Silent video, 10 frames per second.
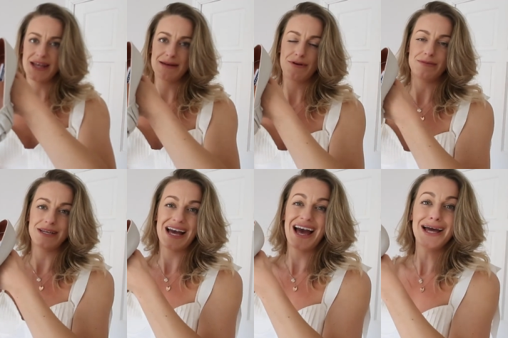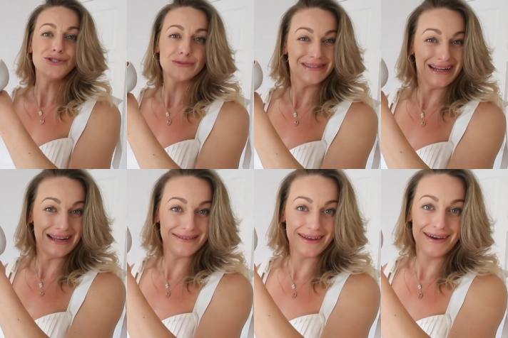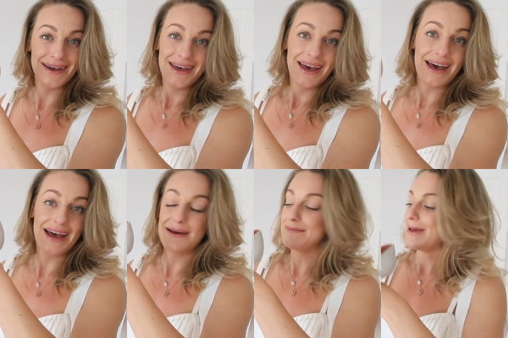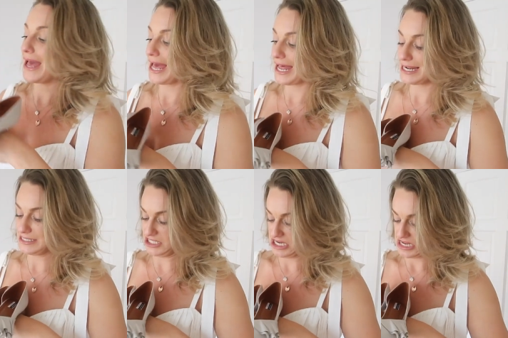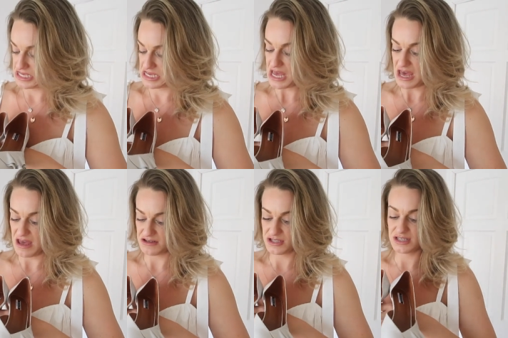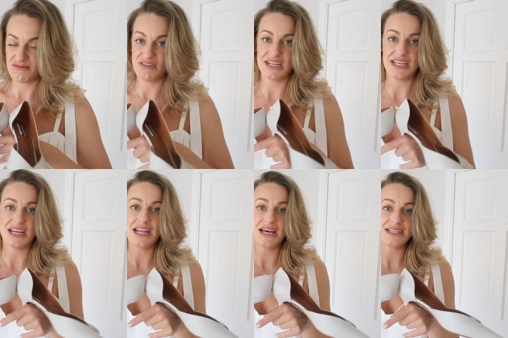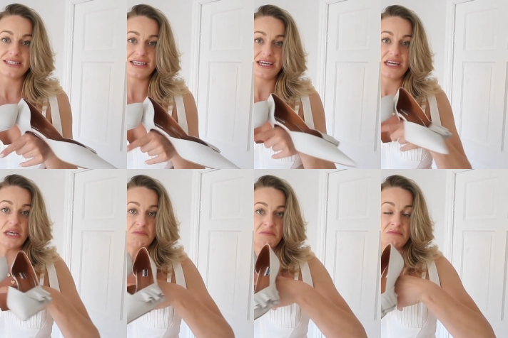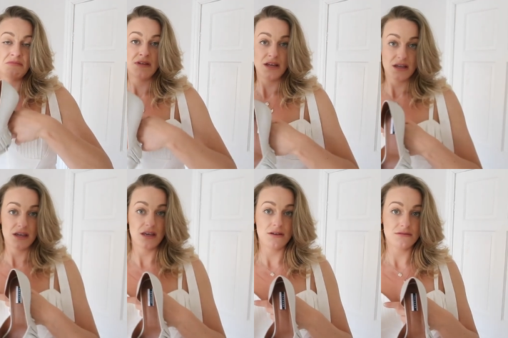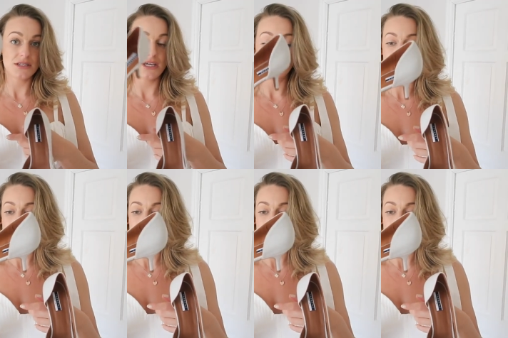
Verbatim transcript: that they're probably one hundred percent leather. Um, and yeah, just really classy, cute teal.